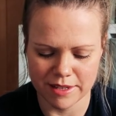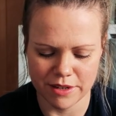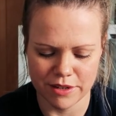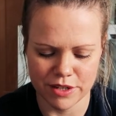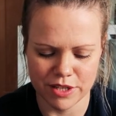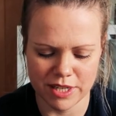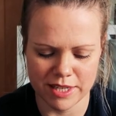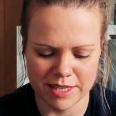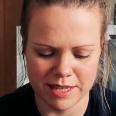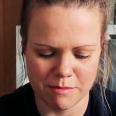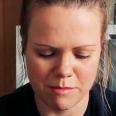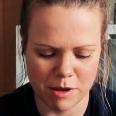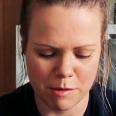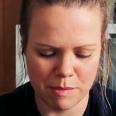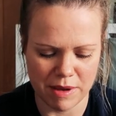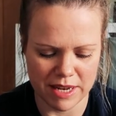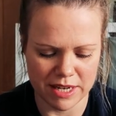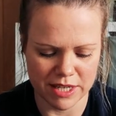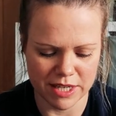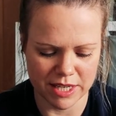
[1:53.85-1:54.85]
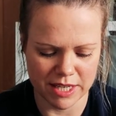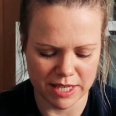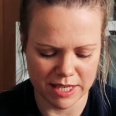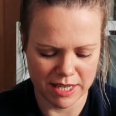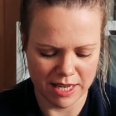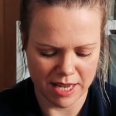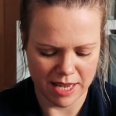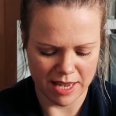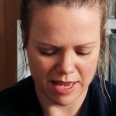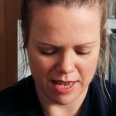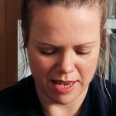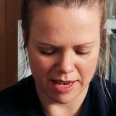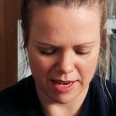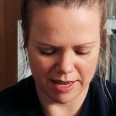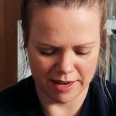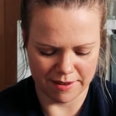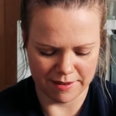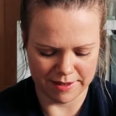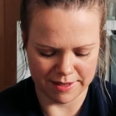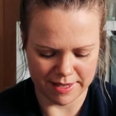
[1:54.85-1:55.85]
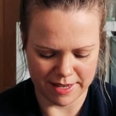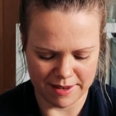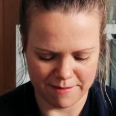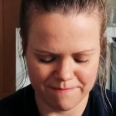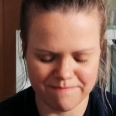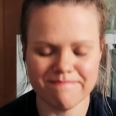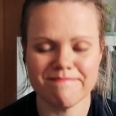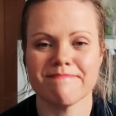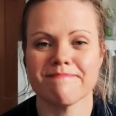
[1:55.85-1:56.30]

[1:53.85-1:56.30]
So she sent me a picture and I was like,